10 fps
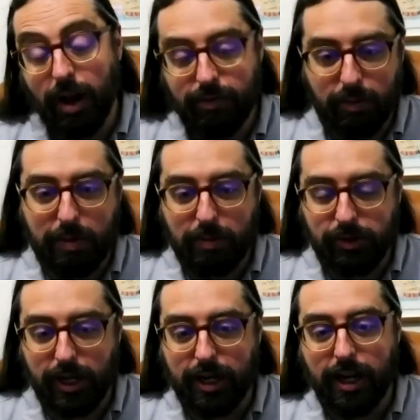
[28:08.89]
Often when people
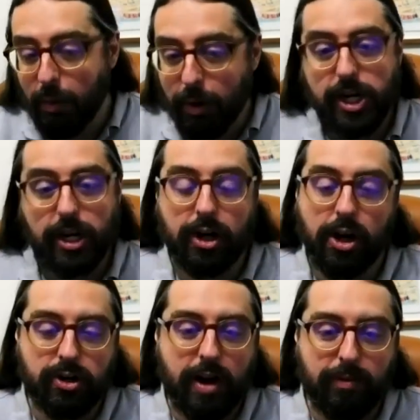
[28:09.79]
say, I wish I could
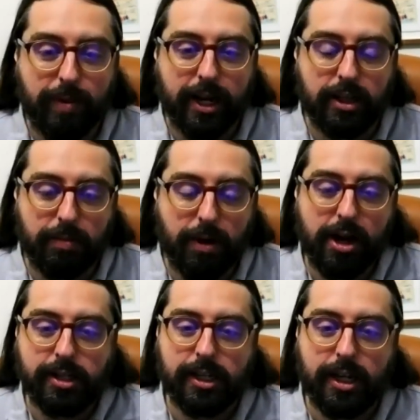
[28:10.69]
go travel back in the
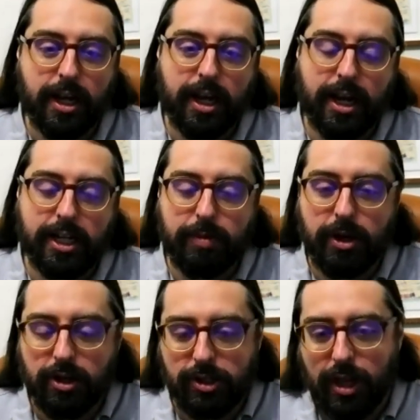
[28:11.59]
past, it's
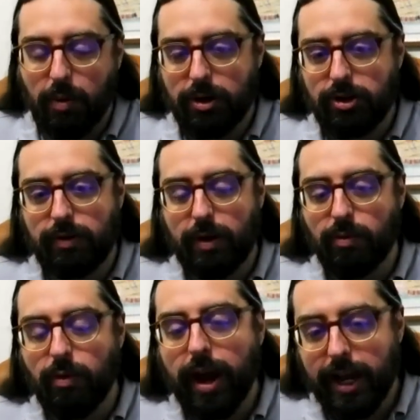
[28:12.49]
because they want to
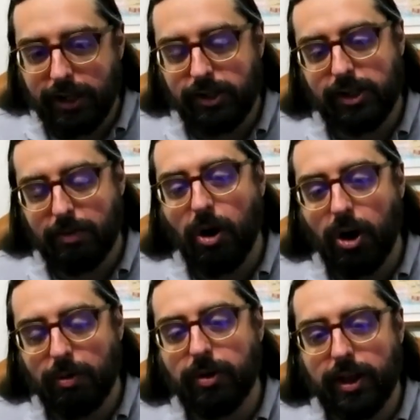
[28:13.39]
erase some
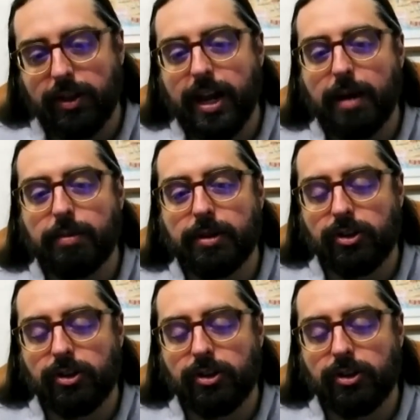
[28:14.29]
horrible thing that happened.